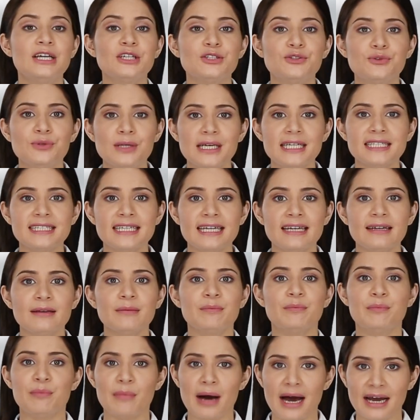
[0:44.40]

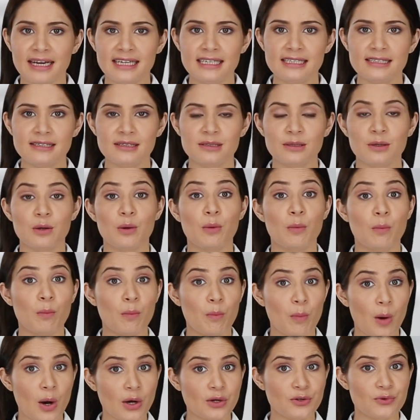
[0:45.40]
treating mild,
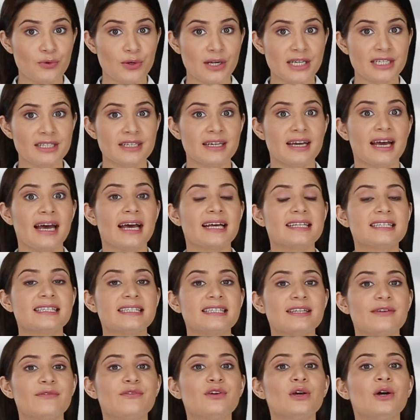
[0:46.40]
moderate, and
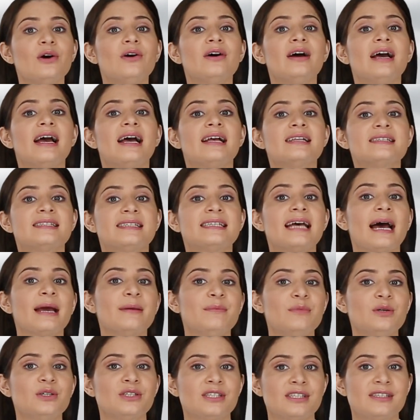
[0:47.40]
severe
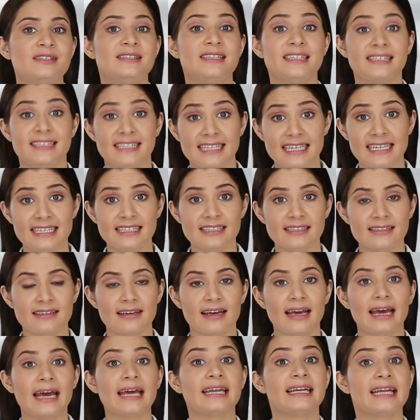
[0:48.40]
Alzheimer's disease
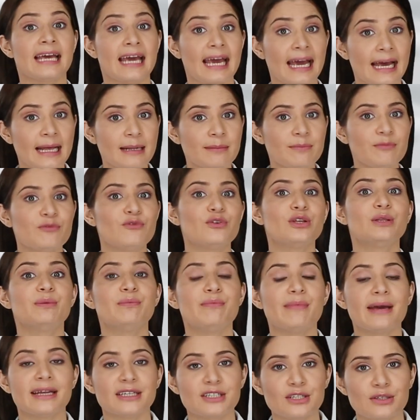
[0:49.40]
and help with
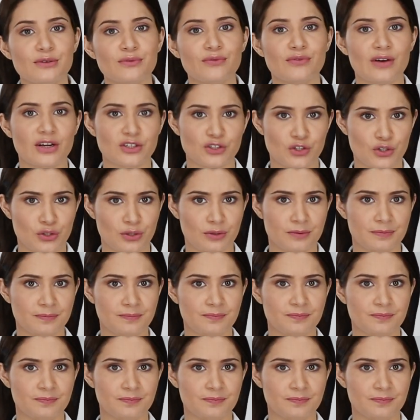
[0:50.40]
mental function.